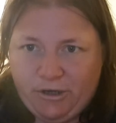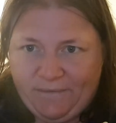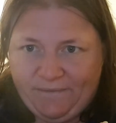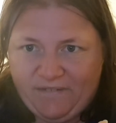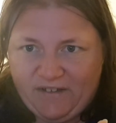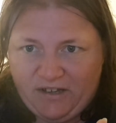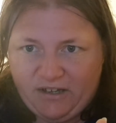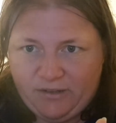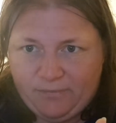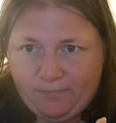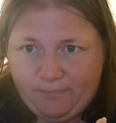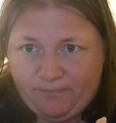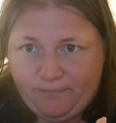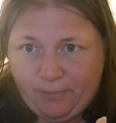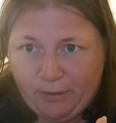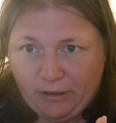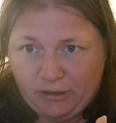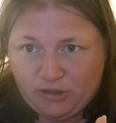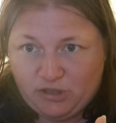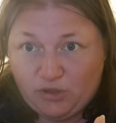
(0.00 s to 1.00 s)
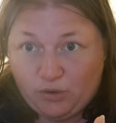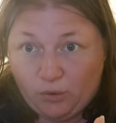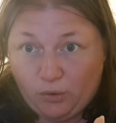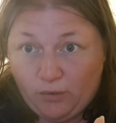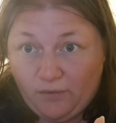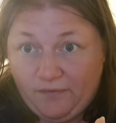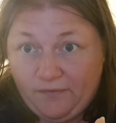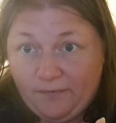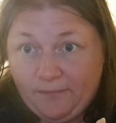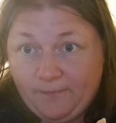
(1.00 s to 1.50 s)
your fingerprints
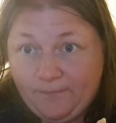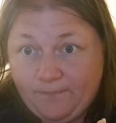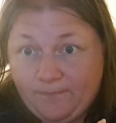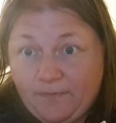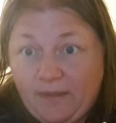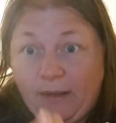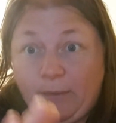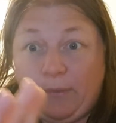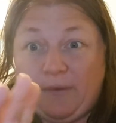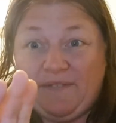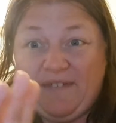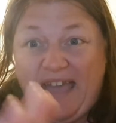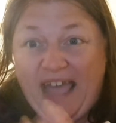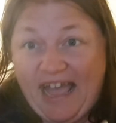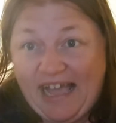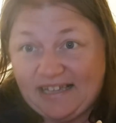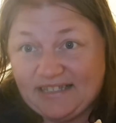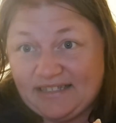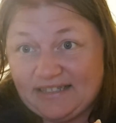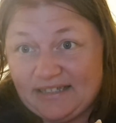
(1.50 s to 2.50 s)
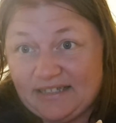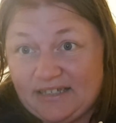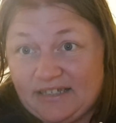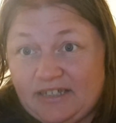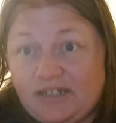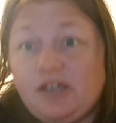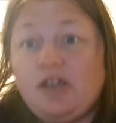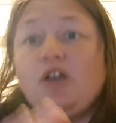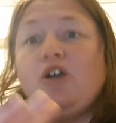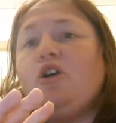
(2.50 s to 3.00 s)
off, with
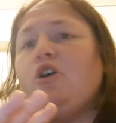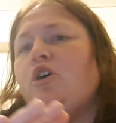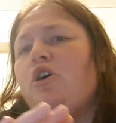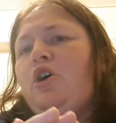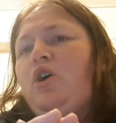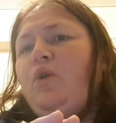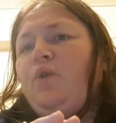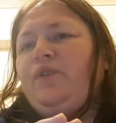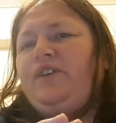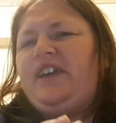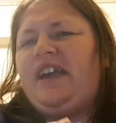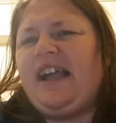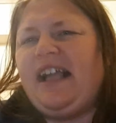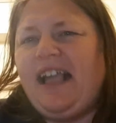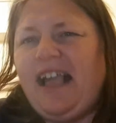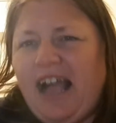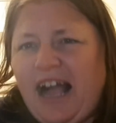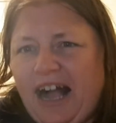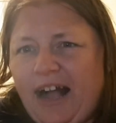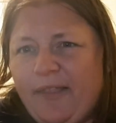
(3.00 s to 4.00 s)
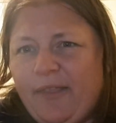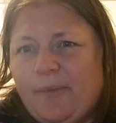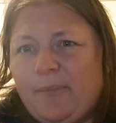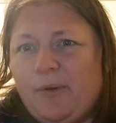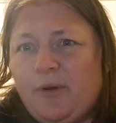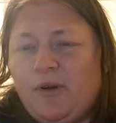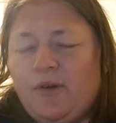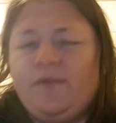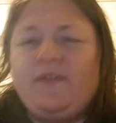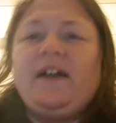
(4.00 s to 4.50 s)
acid, or you cut them
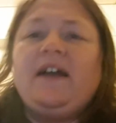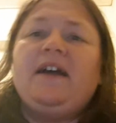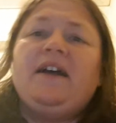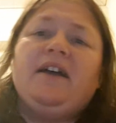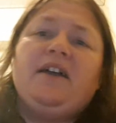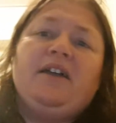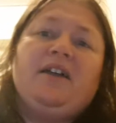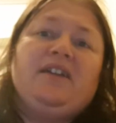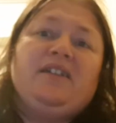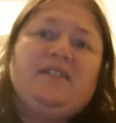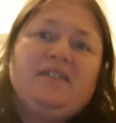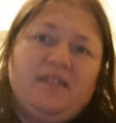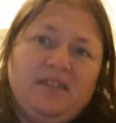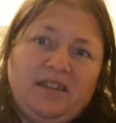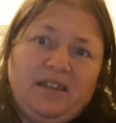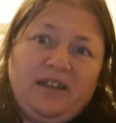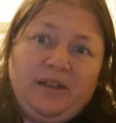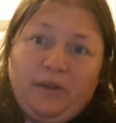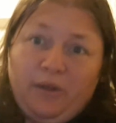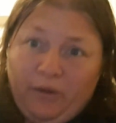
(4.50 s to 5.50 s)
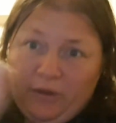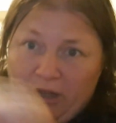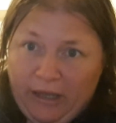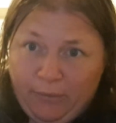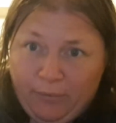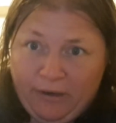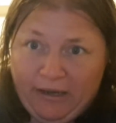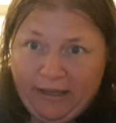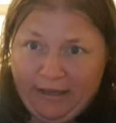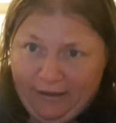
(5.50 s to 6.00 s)
off,
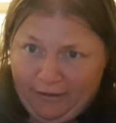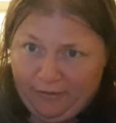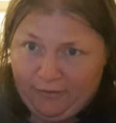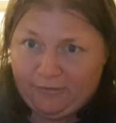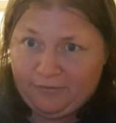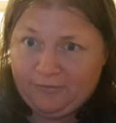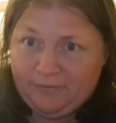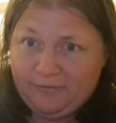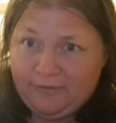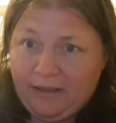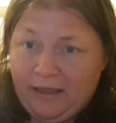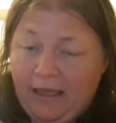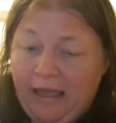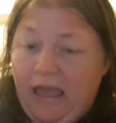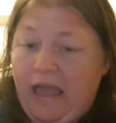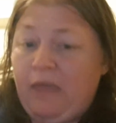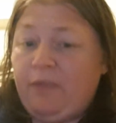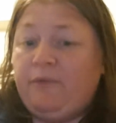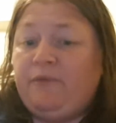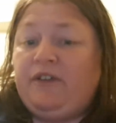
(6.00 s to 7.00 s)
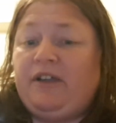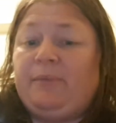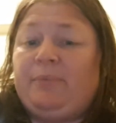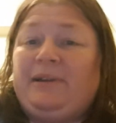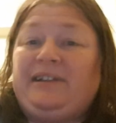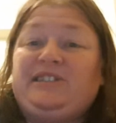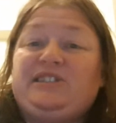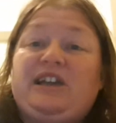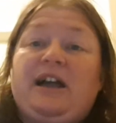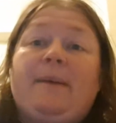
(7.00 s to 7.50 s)
it will heal, and the
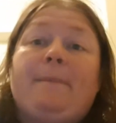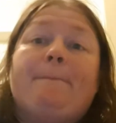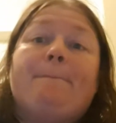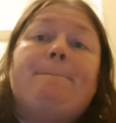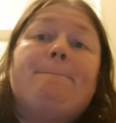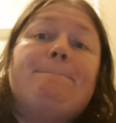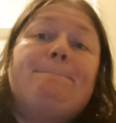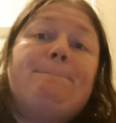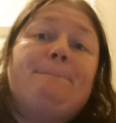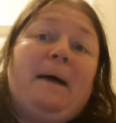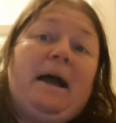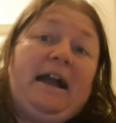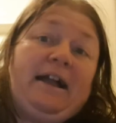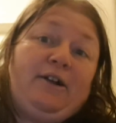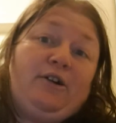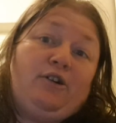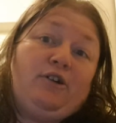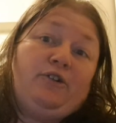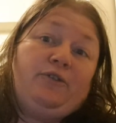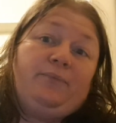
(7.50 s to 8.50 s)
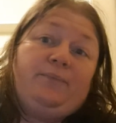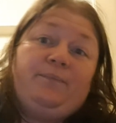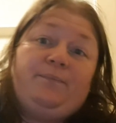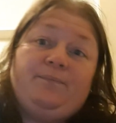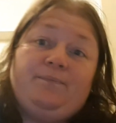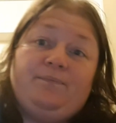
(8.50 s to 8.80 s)
fingerprints come back on.